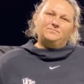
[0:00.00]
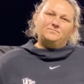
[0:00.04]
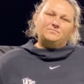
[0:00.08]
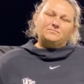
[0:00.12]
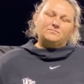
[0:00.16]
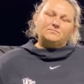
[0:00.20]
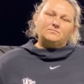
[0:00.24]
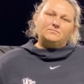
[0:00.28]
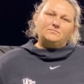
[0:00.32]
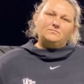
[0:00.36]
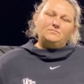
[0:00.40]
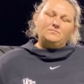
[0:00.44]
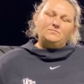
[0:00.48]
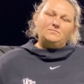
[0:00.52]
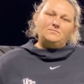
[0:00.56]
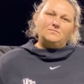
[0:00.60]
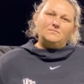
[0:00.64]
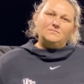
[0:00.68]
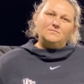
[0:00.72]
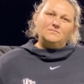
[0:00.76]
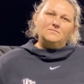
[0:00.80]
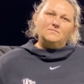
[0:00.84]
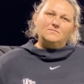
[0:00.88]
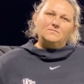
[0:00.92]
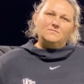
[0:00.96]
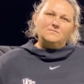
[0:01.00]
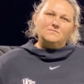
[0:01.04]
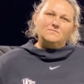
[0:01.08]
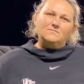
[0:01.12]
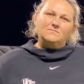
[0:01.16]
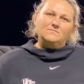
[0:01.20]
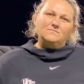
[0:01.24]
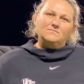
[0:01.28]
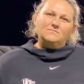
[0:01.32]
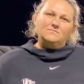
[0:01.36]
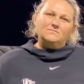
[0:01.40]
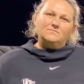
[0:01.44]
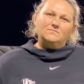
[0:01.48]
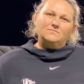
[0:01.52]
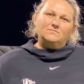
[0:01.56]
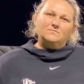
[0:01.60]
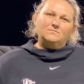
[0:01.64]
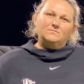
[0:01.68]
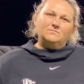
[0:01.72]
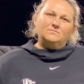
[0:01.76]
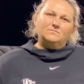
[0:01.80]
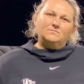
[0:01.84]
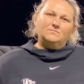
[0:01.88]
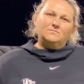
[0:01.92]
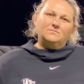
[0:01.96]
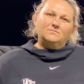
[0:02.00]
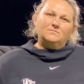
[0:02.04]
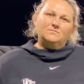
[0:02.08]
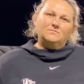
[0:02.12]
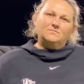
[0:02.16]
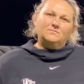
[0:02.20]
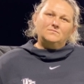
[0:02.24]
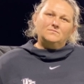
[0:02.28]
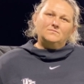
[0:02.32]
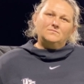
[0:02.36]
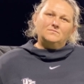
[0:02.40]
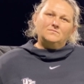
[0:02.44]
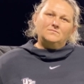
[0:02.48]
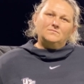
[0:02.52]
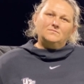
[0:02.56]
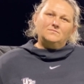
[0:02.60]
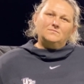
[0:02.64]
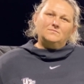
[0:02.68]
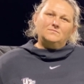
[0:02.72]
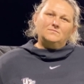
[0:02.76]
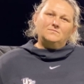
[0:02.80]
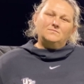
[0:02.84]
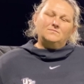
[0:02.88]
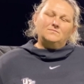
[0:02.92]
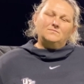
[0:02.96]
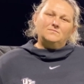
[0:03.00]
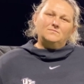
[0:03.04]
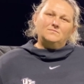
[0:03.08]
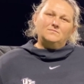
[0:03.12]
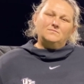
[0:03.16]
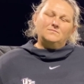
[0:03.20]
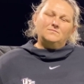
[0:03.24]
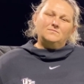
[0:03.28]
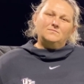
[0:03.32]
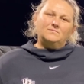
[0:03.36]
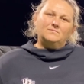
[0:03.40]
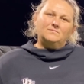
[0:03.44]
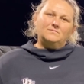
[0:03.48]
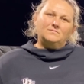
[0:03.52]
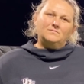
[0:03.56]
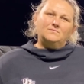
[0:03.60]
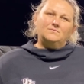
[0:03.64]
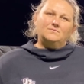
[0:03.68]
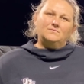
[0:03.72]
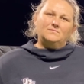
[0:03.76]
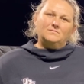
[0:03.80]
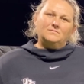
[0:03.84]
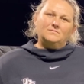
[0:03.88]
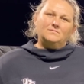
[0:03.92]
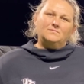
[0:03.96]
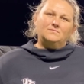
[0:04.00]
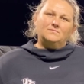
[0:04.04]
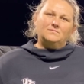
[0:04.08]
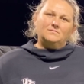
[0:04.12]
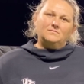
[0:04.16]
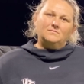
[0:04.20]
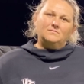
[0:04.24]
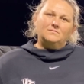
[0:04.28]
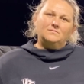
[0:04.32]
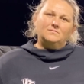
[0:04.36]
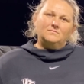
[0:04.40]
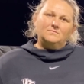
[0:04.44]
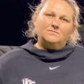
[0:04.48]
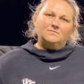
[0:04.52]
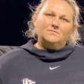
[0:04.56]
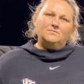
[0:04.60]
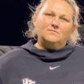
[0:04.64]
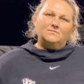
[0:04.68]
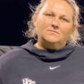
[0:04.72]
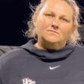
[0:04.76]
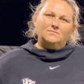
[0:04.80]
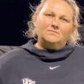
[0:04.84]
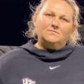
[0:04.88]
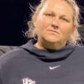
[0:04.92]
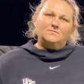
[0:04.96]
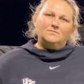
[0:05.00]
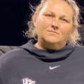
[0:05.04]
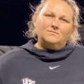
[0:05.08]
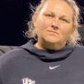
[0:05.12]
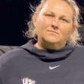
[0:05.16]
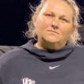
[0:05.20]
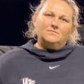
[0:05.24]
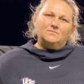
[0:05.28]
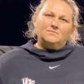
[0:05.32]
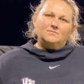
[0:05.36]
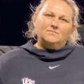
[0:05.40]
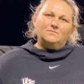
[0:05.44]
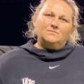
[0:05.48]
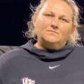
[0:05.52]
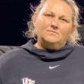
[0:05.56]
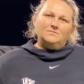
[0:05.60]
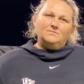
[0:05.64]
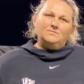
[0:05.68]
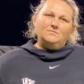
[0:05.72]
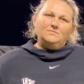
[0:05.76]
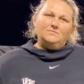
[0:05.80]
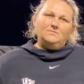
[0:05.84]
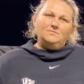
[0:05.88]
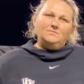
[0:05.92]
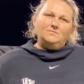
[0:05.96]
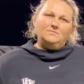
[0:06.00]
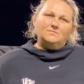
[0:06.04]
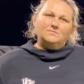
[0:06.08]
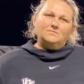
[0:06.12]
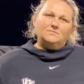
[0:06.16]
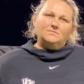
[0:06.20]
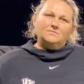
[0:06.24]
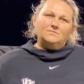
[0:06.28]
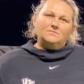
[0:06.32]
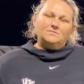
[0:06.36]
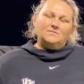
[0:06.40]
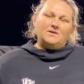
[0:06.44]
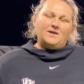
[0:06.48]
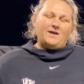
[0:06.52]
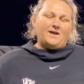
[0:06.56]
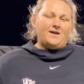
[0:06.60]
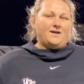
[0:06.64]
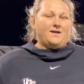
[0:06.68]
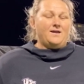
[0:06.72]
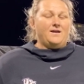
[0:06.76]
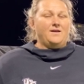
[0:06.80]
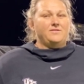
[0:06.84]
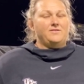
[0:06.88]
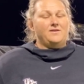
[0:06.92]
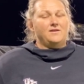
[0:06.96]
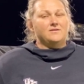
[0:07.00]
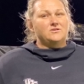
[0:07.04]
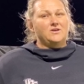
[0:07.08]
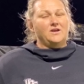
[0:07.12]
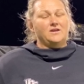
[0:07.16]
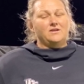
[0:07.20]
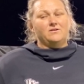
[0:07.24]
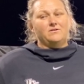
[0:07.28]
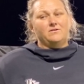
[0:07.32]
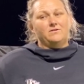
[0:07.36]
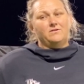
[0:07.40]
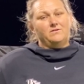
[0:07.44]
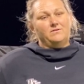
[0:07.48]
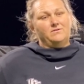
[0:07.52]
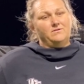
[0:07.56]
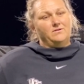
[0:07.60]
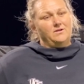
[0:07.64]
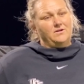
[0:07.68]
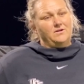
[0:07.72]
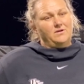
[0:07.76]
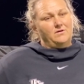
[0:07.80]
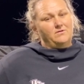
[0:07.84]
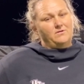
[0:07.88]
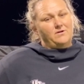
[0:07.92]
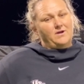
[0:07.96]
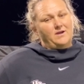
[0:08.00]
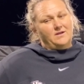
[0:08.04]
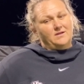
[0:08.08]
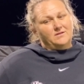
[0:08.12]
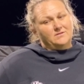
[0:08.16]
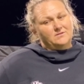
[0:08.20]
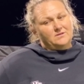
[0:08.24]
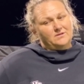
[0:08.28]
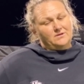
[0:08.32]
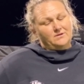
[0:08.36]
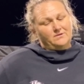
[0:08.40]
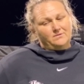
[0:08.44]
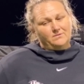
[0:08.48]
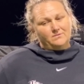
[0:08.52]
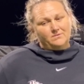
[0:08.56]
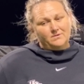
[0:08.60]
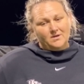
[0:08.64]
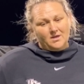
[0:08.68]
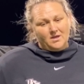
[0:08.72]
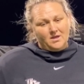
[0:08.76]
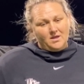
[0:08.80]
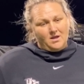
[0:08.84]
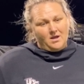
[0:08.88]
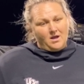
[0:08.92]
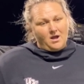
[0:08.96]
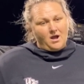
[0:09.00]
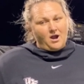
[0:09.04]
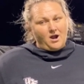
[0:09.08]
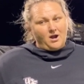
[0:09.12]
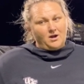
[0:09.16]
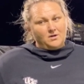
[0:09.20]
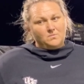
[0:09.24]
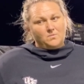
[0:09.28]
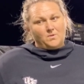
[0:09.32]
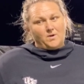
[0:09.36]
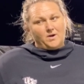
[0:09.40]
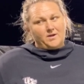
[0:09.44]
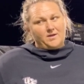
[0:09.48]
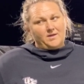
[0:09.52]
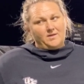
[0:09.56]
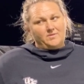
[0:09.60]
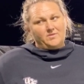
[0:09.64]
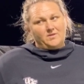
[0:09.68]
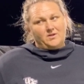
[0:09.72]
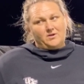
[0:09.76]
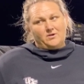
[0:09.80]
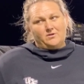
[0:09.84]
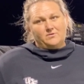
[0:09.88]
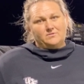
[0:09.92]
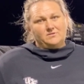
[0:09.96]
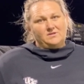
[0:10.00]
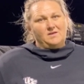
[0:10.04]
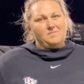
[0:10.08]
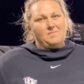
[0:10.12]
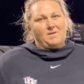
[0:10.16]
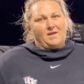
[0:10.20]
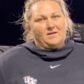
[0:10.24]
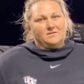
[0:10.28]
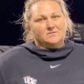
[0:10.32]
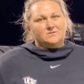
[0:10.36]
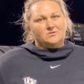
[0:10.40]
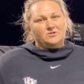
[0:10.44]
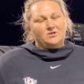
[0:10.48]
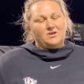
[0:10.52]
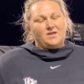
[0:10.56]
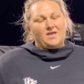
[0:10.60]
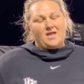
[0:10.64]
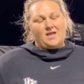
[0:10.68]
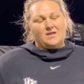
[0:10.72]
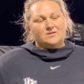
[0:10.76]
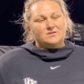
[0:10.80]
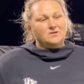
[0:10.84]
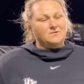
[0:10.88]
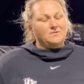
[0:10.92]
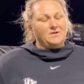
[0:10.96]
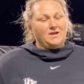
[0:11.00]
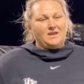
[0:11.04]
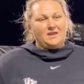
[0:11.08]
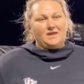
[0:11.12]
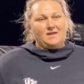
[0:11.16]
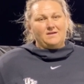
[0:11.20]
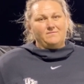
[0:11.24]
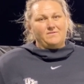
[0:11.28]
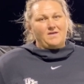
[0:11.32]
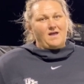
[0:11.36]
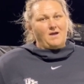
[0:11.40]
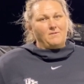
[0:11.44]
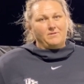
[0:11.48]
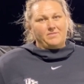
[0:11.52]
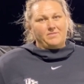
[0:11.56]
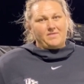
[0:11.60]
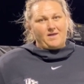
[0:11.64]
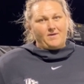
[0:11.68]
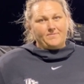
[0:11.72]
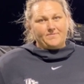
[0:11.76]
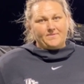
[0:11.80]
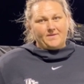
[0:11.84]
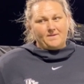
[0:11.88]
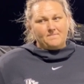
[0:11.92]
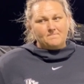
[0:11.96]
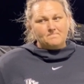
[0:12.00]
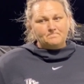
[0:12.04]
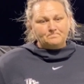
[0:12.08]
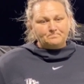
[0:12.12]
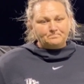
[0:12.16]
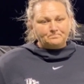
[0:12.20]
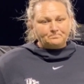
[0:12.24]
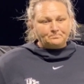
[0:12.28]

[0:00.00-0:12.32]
can you speak to Jada Jada's performance as she has now made a little bit of, a little bit more history for this program? Yeah, I think Jada, you know, credit to hard work and then her teammates. She can't do any of that without them.